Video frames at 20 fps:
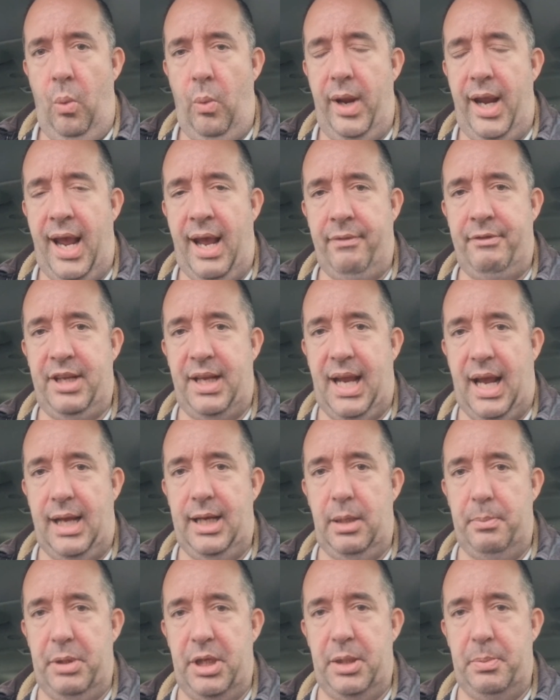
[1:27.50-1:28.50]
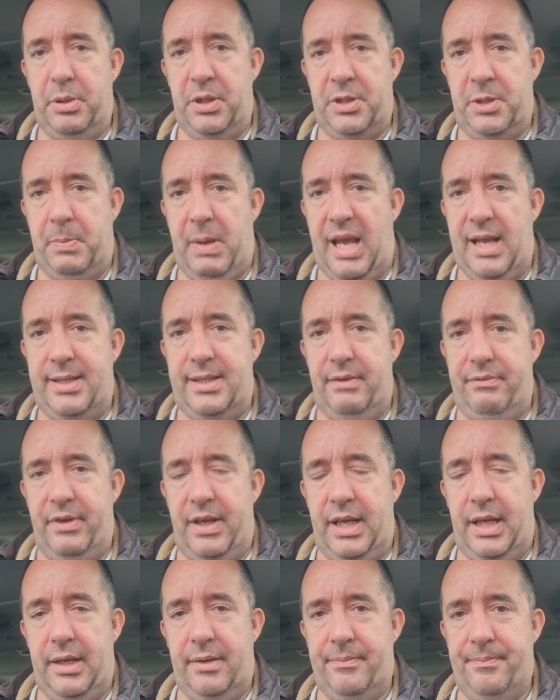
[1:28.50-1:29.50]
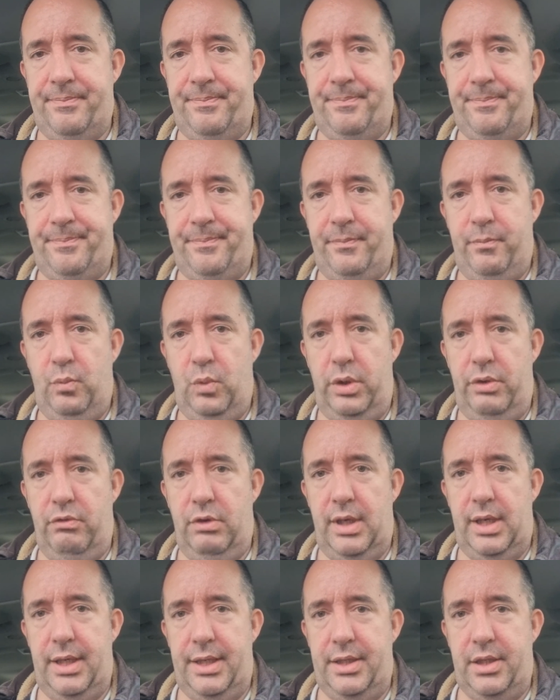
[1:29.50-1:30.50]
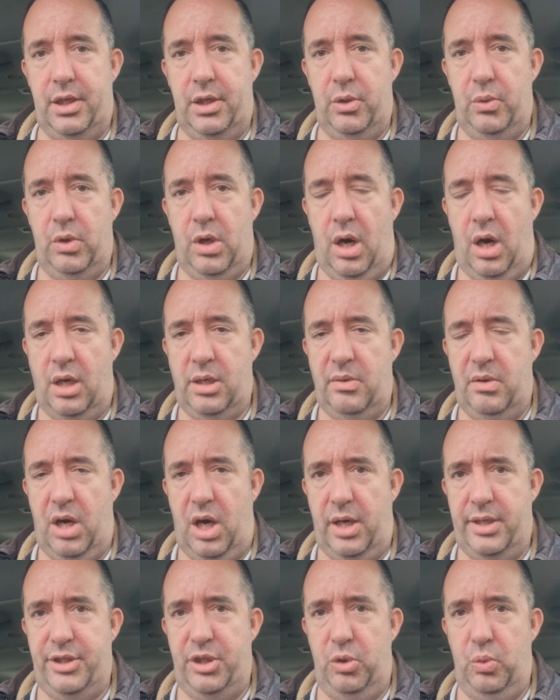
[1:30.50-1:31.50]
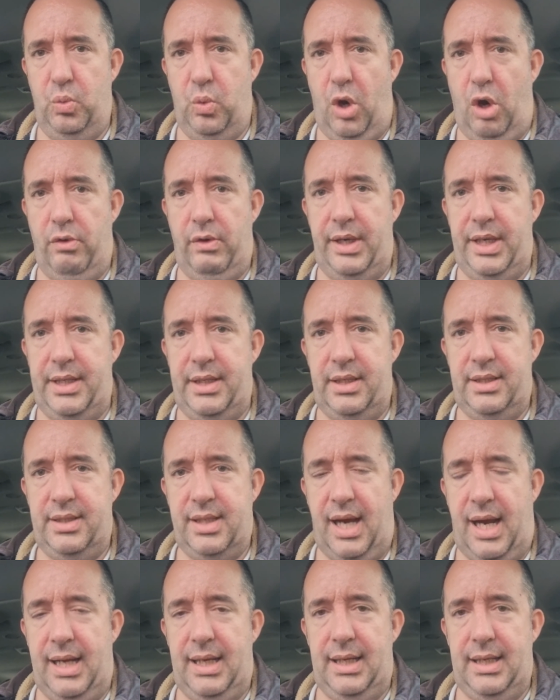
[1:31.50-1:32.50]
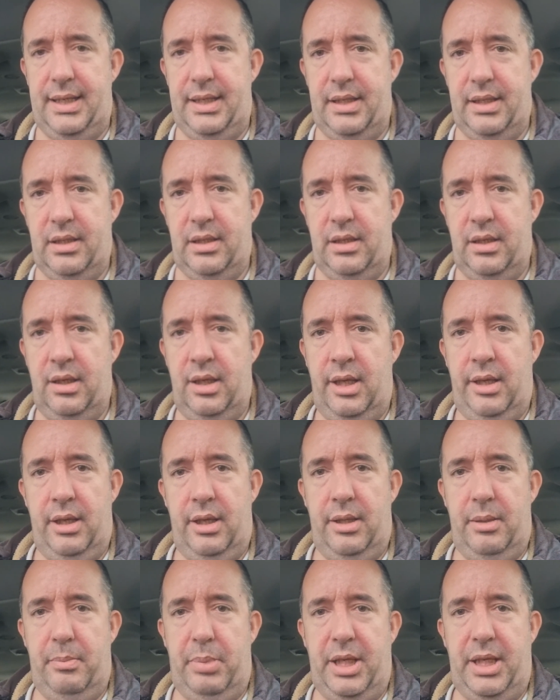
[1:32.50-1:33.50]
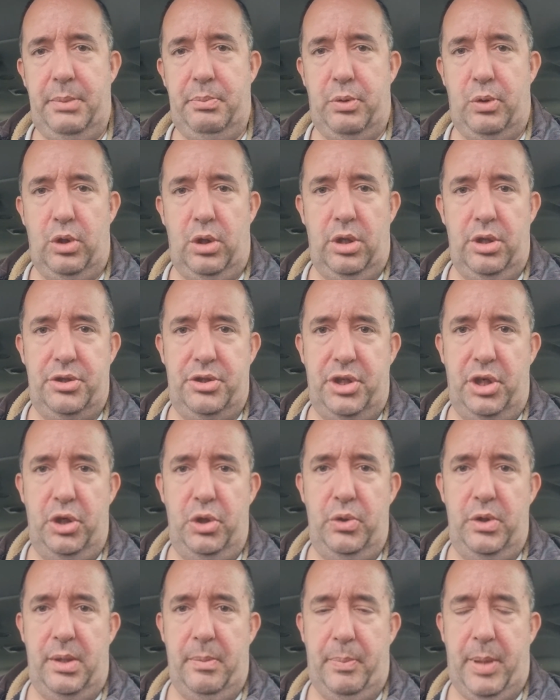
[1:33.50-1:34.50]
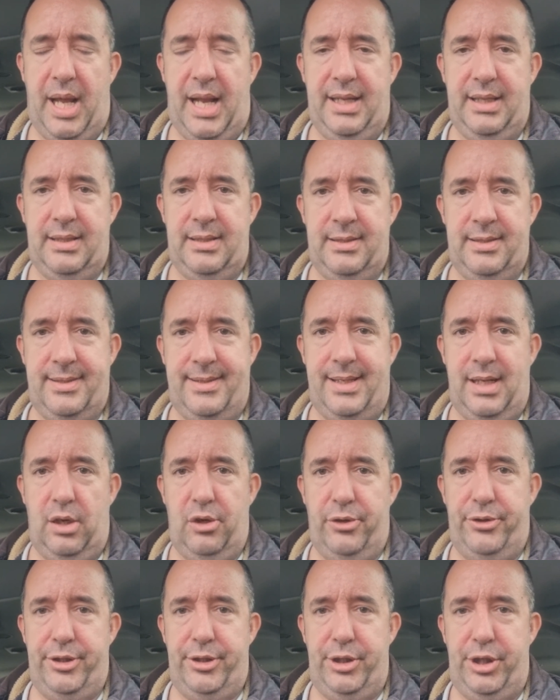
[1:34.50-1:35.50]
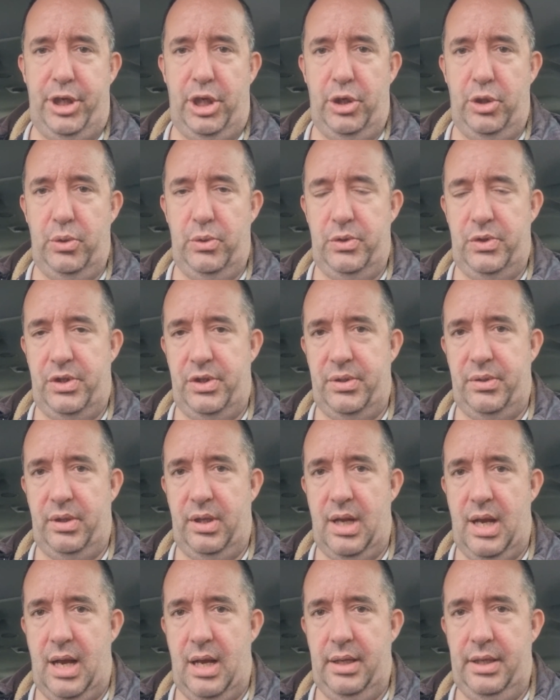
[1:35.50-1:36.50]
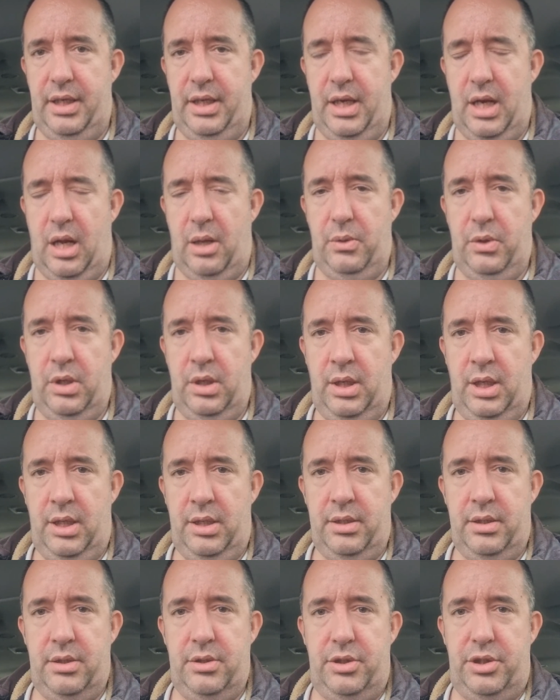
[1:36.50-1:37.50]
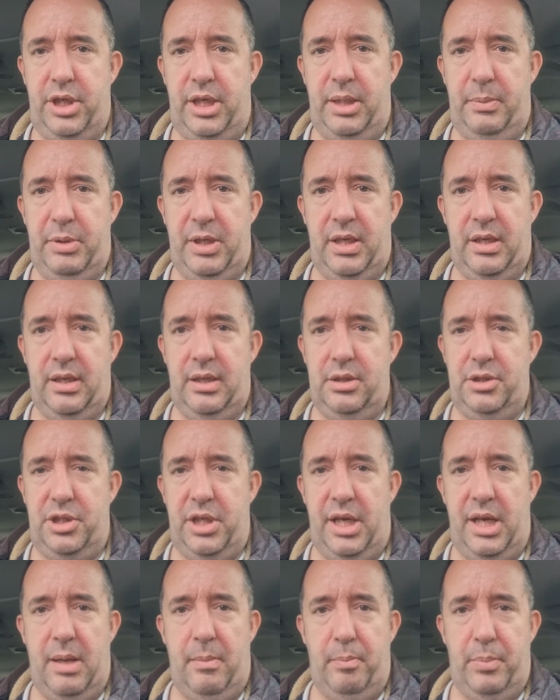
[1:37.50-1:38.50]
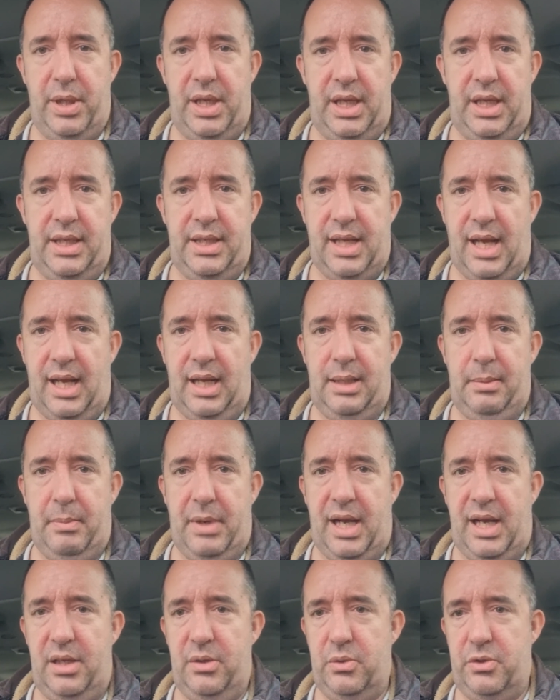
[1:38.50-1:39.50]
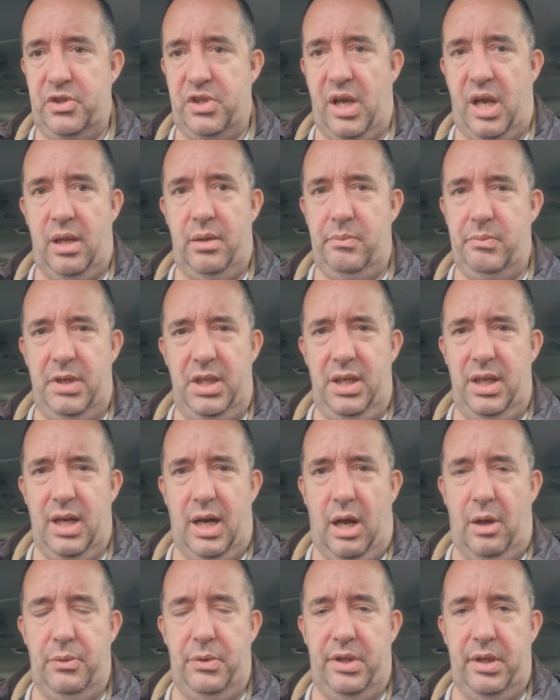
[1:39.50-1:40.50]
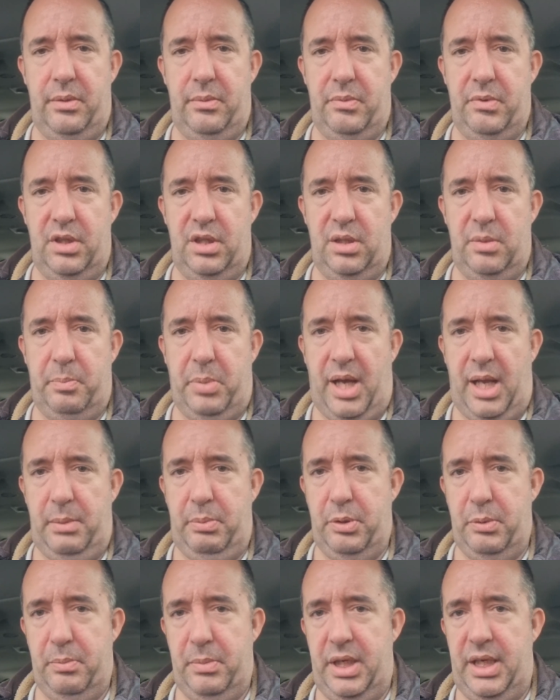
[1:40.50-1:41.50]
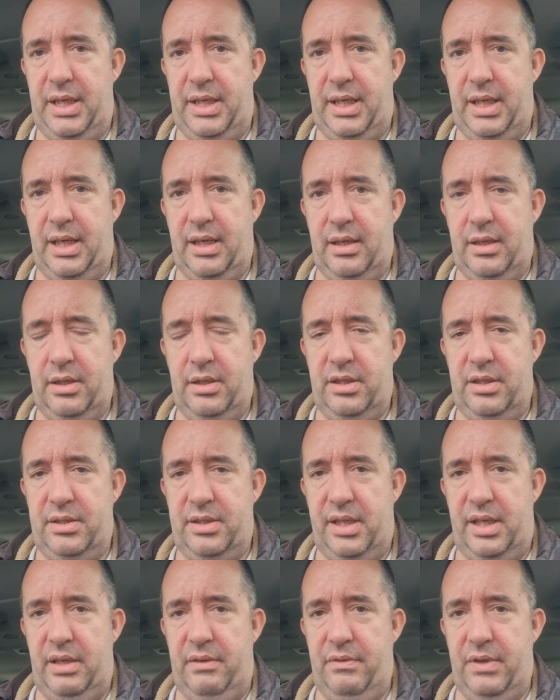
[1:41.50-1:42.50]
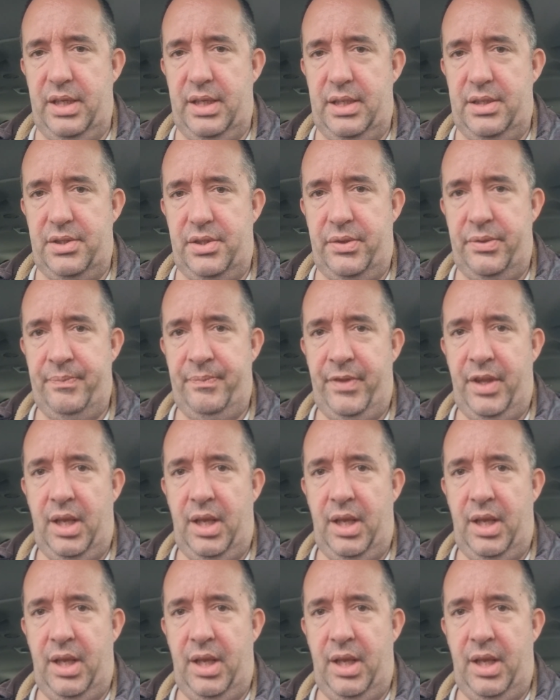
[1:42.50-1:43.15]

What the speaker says: We have to gain a bit of perspective here. We really do. I do worry daily that people are too dependent still on the news and, you know, GMB, Daily Mail, so, you know, the paper media and the TVs.